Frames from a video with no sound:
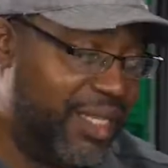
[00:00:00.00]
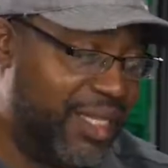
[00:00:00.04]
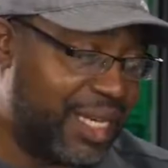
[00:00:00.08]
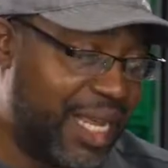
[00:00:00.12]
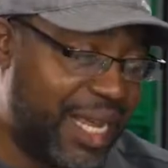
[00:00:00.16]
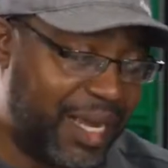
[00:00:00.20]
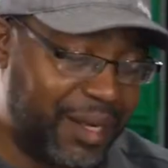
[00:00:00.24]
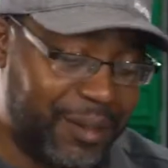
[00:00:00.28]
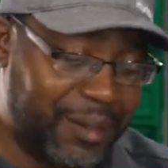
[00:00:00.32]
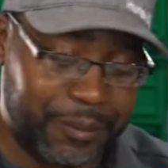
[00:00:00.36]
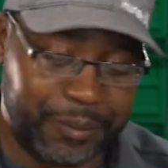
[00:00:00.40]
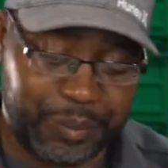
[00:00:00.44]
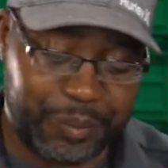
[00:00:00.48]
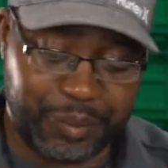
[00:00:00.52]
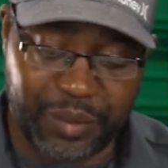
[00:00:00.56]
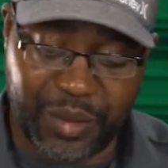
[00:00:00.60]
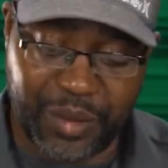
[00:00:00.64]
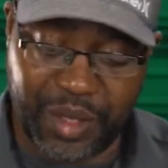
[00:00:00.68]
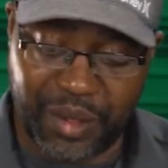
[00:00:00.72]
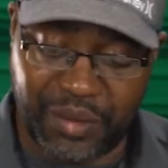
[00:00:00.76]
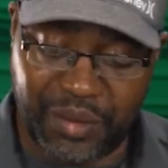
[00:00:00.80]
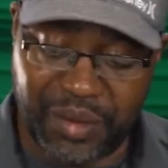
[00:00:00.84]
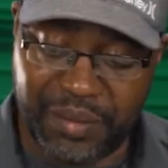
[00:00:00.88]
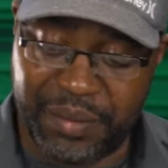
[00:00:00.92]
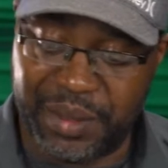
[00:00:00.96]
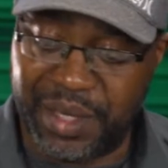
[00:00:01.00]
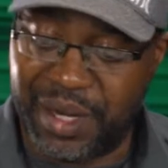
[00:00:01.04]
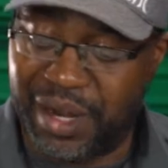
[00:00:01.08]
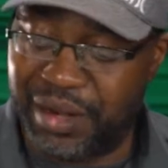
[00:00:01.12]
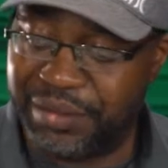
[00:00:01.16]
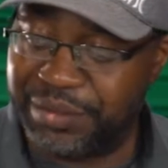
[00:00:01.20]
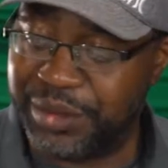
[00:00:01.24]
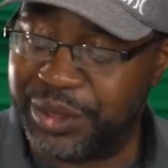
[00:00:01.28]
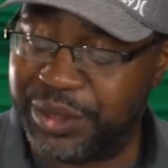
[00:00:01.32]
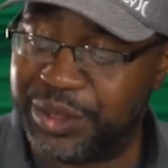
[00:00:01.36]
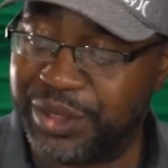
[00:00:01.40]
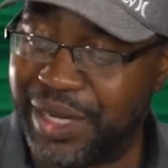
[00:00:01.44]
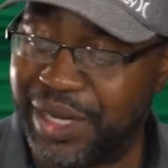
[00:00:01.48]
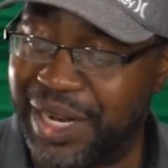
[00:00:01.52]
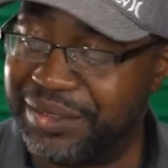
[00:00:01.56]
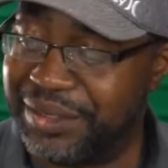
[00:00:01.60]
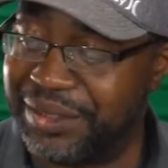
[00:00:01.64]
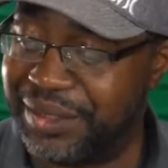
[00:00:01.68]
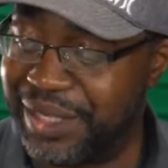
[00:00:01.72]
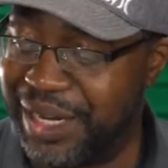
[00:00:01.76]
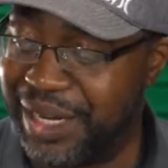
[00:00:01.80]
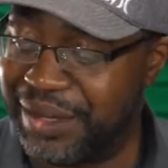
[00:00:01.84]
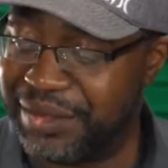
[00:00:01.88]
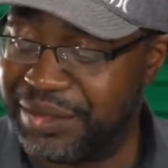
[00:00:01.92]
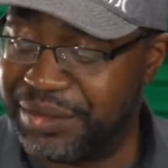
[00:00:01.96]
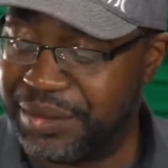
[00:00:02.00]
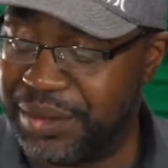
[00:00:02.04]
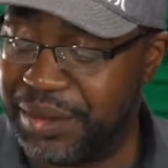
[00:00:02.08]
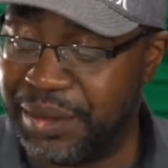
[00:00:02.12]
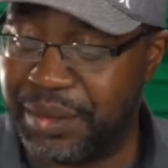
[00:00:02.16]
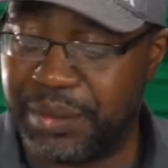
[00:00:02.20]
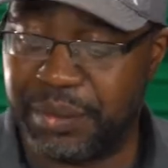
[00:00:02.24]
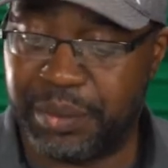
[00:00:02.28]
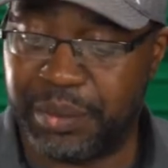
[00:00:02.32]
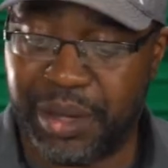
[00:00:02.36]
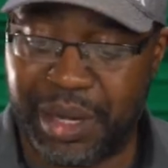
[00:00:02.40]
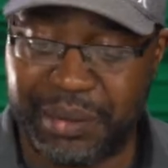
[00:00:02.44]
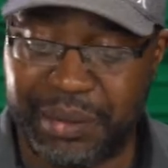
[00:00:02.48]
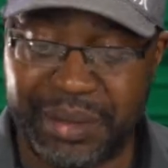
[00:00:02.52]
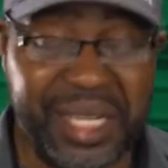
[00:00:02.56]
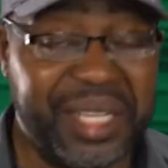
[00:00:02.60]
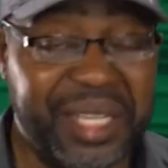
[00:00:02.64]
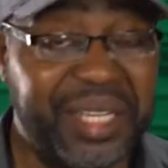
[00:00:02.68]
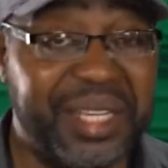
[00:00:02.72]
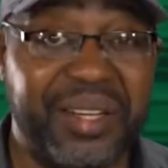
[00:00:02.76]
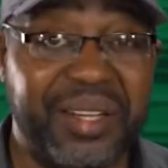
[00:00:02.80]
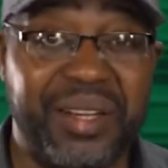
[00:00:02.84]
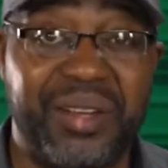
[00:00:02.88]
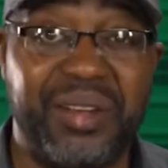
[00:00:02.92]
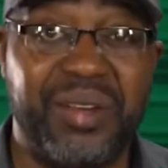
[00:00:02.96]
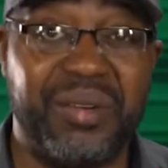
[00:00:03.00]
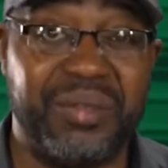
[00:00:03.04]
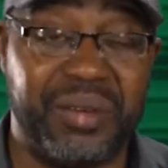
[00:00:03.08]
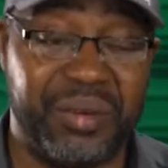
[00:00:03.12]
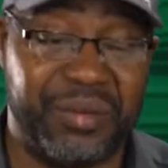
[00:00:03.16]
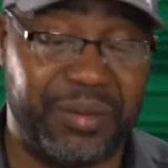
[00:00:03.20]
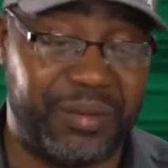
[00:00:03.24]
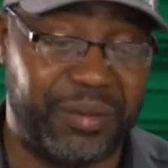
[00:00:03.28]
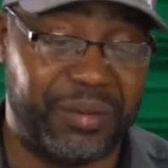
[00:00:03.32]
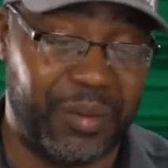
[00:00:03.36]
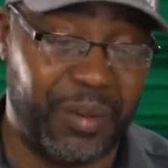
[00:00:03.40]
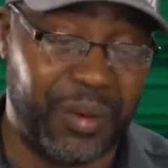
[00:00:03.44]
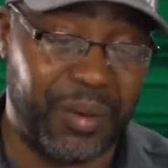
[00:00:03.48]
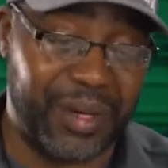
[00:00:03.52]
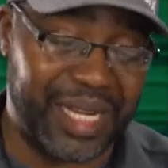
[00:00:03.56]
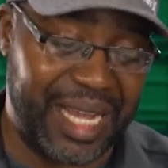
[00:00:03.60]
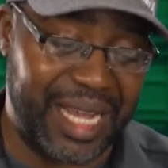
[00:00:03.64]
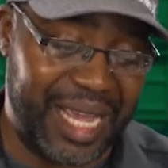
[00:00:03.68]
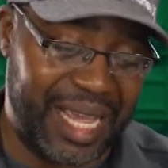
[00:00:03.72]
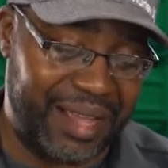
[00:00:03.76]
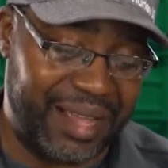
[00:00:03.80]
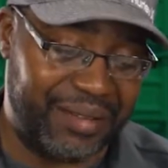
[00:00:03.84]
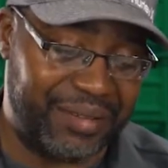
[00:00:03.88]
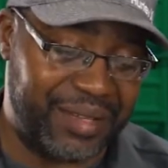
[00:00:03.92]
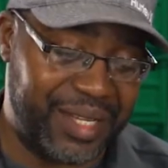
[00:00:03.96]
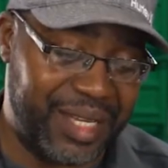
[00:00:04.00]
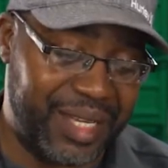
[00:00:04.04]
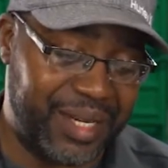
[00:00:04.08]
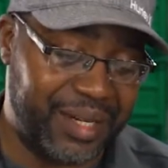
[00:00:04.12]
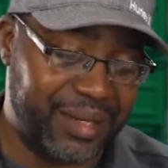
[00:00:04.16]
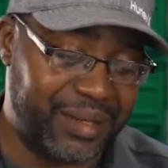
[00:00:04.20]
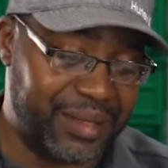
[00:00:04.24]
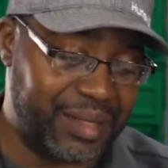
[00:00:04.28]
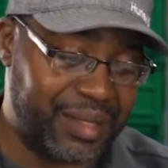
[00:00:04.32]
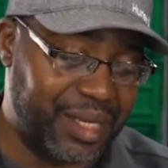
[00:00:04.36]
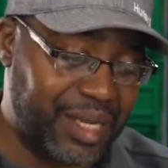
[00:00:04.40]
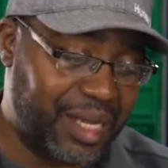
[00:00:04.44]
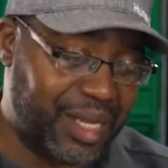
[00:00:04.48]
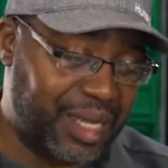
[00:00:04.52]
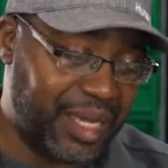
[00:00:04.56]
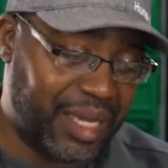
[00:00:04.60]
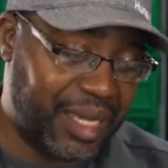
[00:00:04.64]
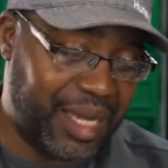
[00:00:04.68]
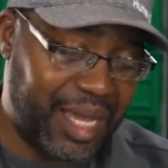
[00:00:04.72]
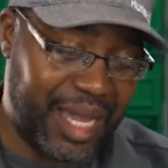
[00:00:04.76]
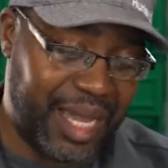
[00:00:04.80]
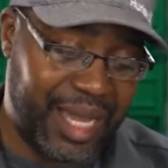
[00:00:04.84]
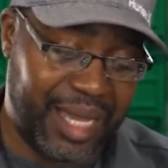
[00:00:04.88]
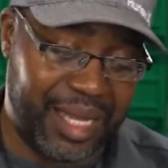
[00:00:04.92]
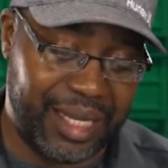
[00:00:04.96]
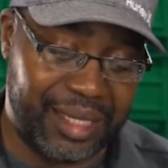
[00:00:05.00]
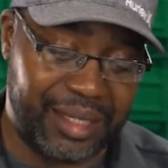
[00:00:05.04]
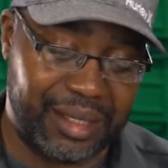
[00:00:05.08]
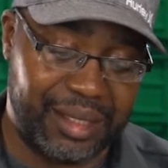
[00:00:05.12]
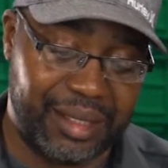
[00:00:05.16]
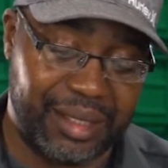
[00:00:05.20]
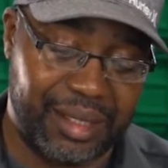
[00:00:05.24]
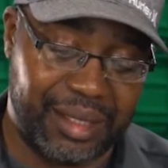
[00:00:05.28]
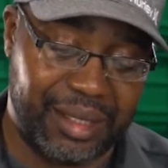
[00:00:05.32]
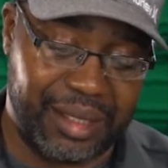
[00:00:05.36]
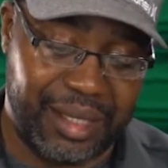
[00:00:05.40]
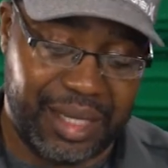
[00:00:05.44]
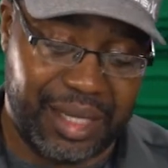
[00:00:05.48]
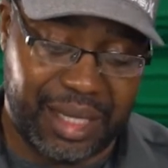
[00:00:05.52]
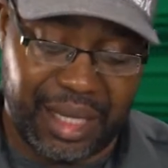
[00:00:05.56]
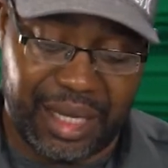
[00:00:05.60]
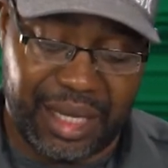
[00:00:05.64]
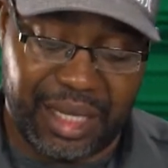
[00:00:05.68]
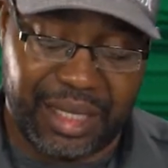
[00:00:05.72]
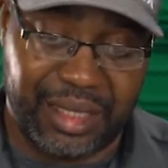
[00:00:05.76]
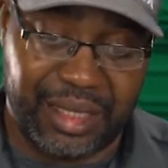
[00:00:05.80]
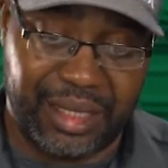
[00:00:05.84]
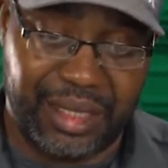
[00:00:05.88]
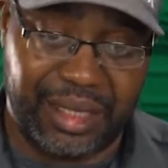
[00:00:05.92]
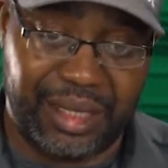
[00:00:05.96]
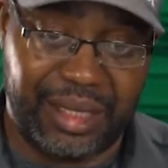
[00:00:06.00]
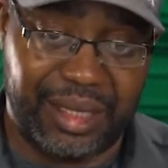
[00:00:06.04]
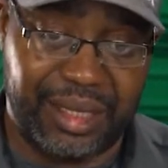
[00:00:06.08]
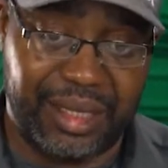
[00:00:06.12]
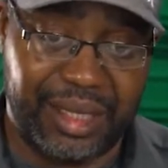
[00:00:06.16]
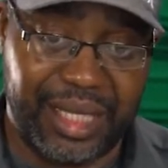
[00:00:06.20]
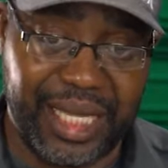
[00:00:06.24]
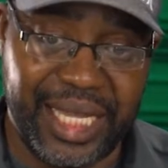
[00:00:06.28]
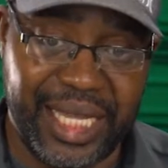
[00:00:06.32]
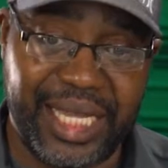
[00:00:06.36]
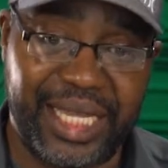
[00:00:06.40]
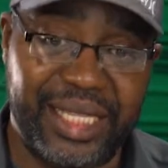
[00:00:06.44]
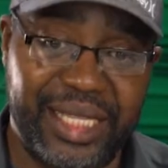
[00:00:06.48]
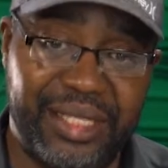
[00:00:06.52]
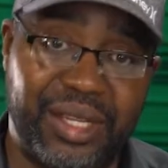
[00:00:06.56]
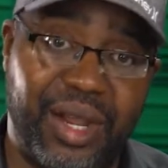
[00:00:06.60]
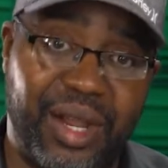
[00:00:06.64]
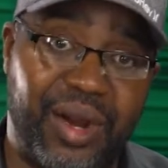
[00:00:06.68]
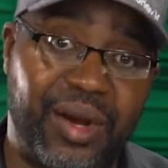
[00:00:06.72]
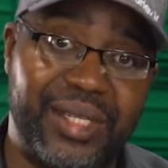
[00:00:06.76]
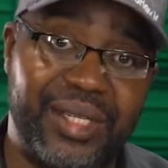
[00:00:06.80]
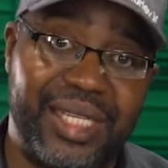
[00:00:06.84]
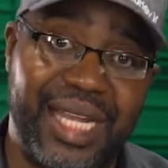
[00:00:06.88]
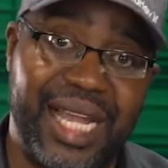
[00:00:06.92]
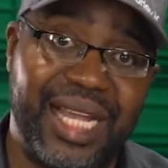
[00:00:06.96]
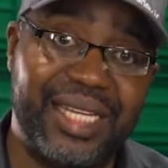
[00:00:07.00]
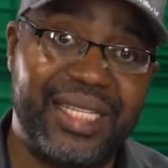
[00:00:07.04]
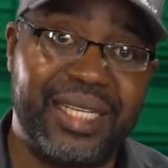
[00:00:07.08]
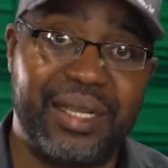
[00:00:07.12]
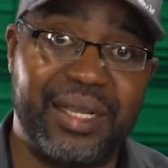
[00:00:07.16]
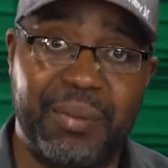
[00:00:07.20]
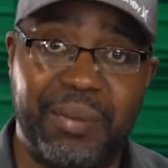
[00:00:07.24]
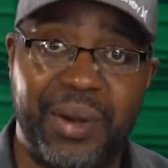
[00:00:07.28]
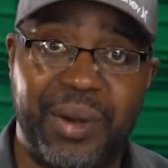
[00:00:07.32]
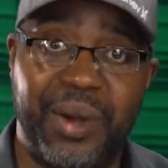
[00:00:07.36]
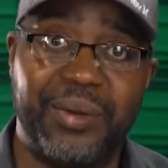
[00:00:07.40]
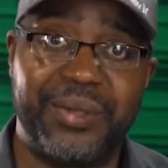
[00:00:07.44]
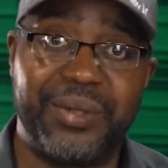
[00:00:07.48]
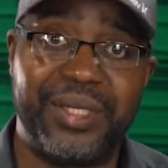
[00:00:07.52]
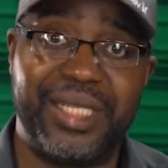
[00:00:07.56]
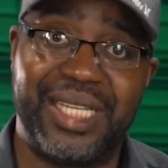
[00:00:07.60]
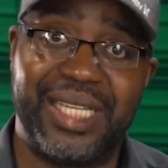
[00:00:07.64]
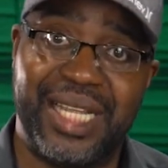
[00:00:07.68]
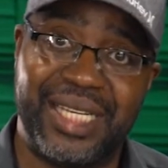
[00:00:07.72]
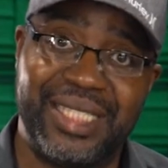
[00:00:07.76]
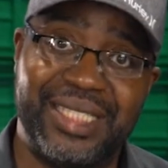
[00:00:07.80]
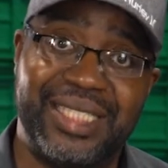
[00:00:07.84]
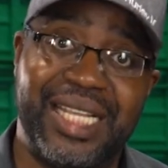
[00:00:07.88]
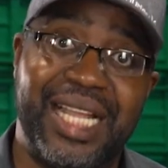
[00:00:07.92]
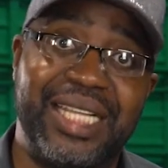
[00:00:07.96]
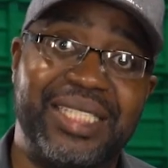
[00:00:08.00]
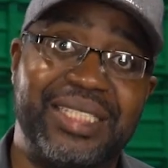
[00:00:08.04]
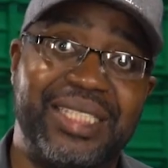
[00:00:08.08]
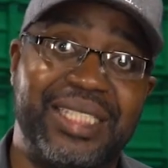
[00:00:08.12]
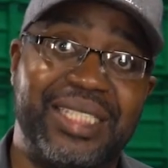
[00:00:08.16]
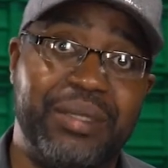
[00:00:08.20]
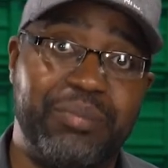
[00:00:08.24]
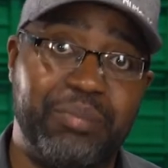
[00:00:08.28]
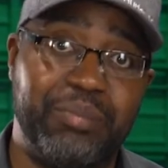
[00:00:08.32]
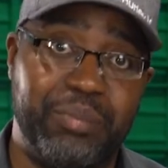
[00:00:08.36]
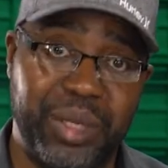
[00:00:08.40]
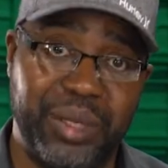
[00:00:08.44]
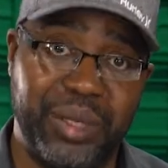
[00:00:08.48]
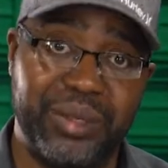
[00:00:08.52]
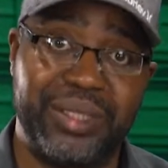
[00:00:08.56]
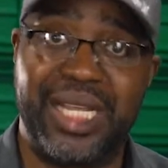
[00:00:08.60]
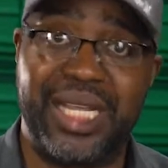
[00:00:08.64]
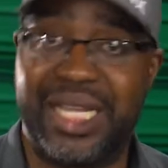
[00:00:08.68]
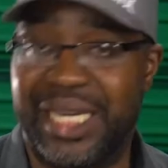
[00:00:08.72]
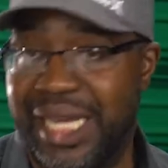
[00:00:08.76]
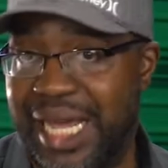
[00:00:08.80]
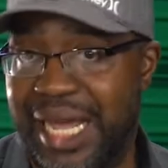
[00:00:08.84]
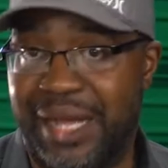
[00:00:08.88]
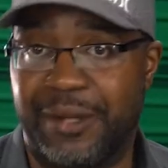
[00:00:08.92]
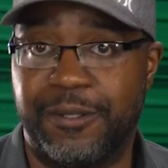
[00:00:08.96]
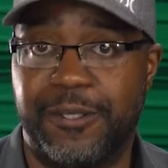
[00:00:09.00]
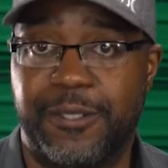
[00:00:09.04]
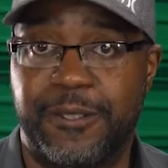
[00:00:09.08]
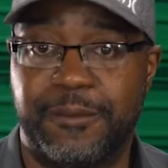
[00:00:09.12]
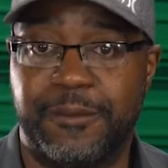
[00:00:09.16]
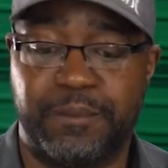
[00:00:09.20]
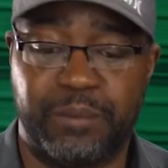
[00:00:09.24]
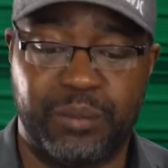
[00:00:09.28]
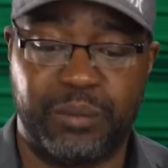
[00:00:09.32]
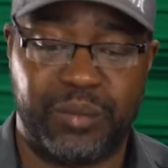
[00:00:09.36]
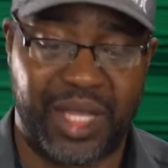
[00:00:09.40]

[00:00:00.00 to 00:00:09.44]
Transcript: Now, we've been offering drive shafts for probably a little over 4.5 years, and these are not a component that is actually built in-house.